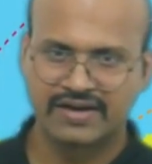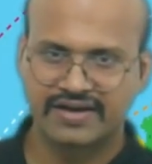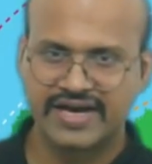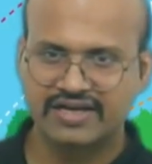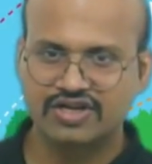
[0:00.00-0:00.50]

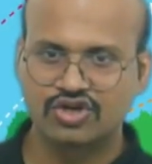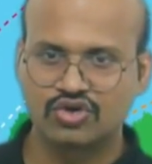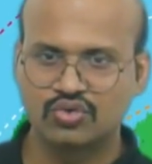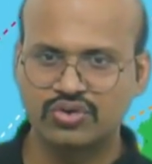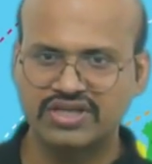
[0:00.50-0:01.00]
that
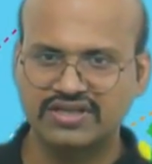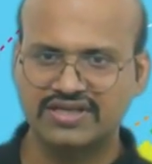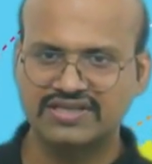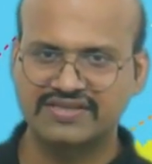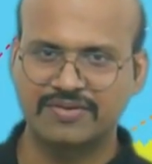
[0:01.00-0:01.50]
during the
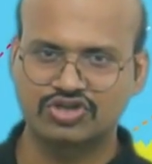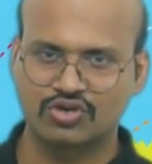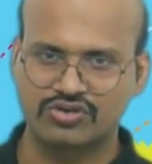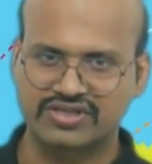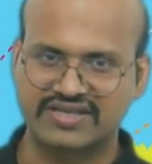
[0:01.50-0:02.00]
summer
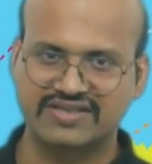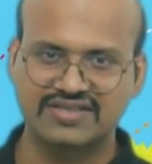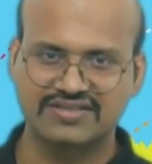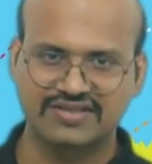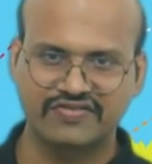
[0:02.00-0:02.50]
solstice, this
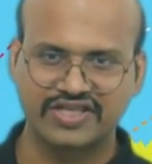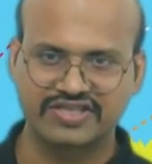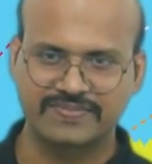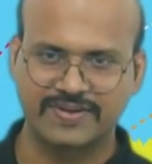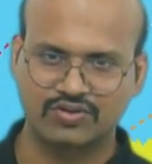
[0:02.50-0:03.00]
is with respect to the